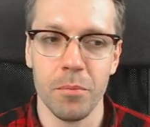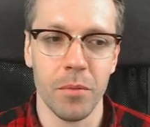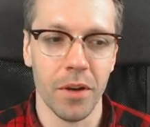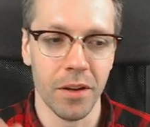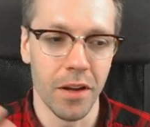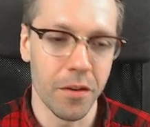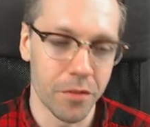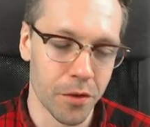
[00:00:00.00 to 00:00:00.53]

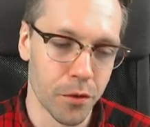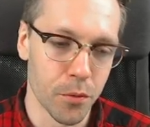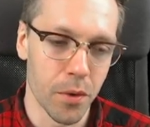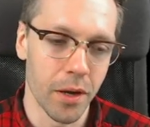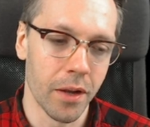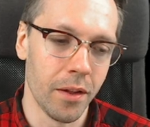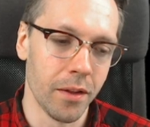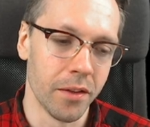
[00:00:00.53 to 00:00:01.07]
but after a
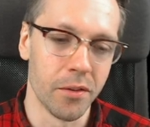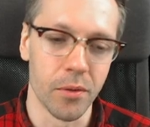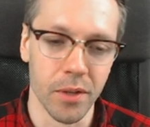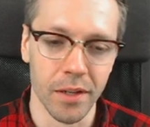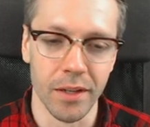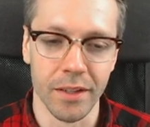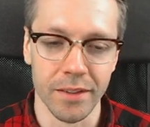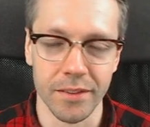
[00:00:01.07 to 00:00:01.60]
while it
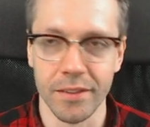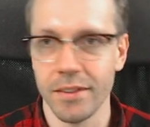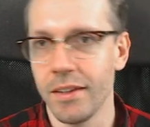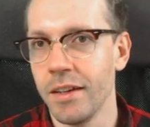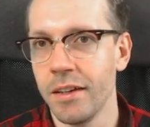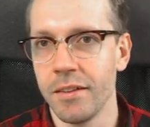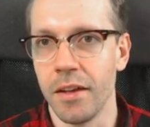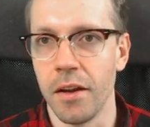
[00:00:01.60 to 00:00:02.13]
realizes
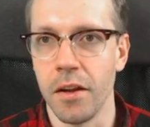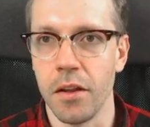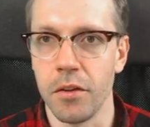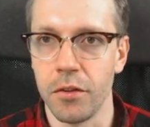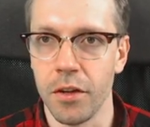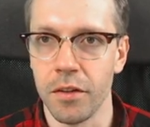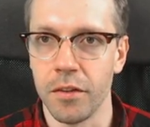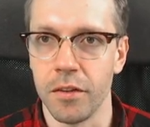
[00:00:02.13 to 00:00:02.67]
that it is
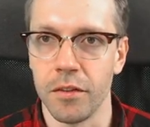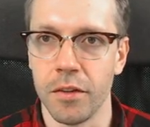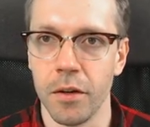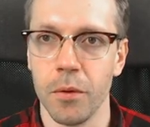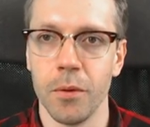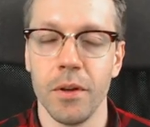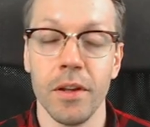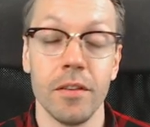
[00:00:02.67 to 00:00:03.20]
just a
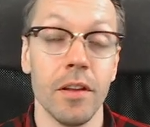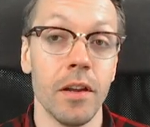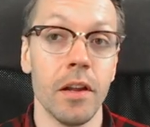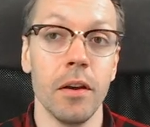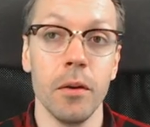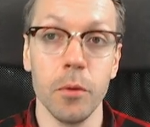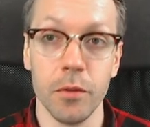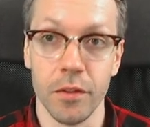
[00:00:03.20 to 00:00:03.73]
stone, and then it
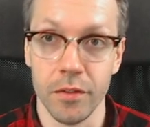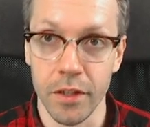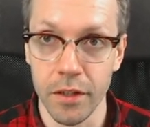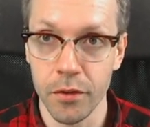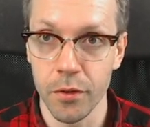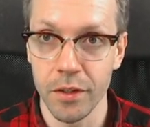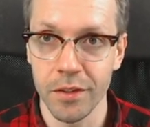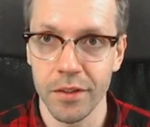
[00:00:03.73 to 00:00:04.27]
loses
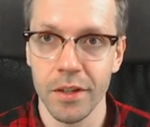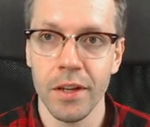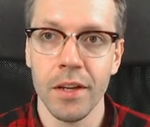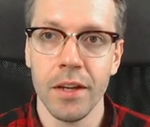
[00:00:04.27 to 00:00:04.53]
interest.